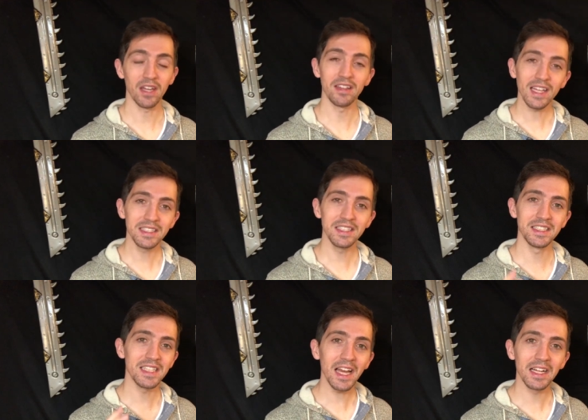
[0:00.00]
And that's
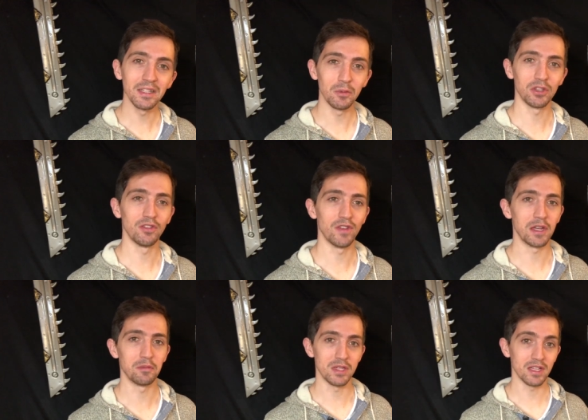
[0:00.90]
exactly what the
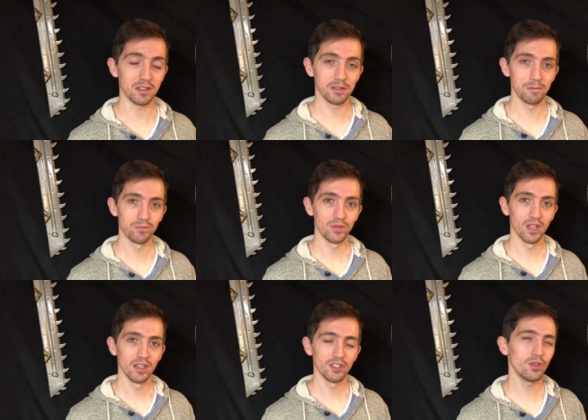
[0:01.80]
Venom does.
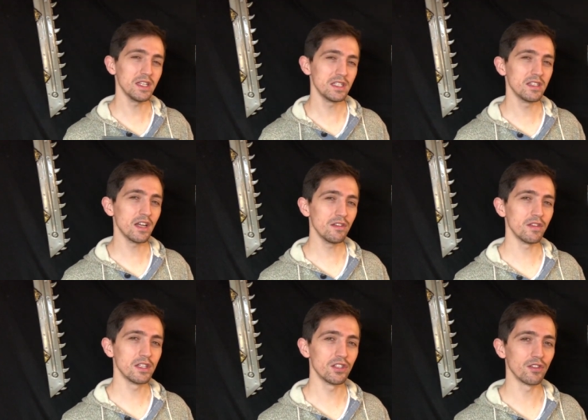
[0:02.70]
So let's
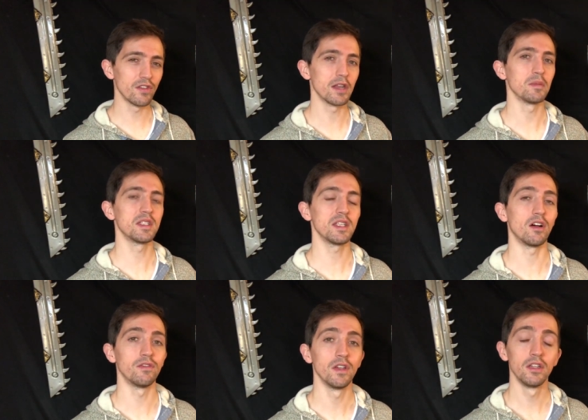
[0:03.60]
dive into the Venom
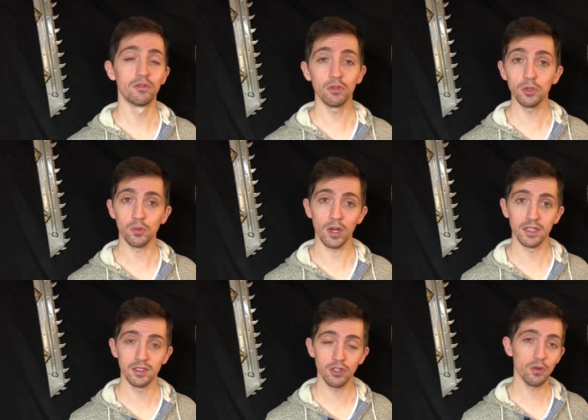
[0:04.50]
itself,
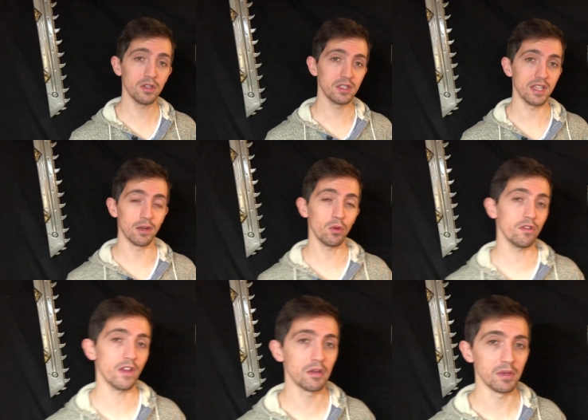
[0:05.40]
rules-wise, so you understand what
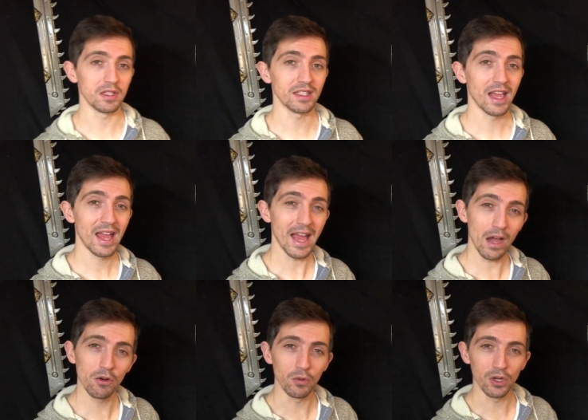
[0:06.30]
a Venom is,
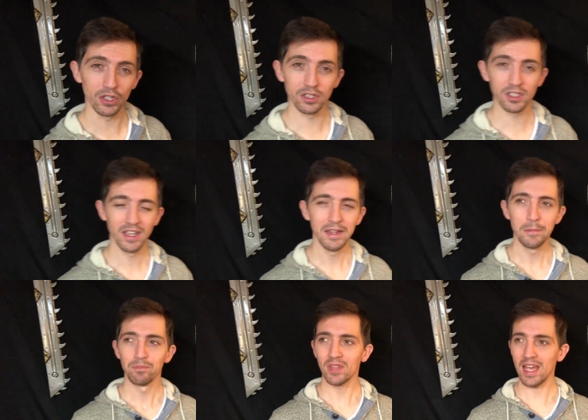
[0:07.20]
how it works,
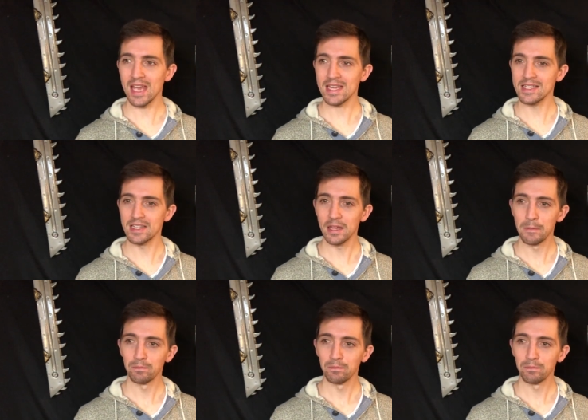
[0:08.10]
and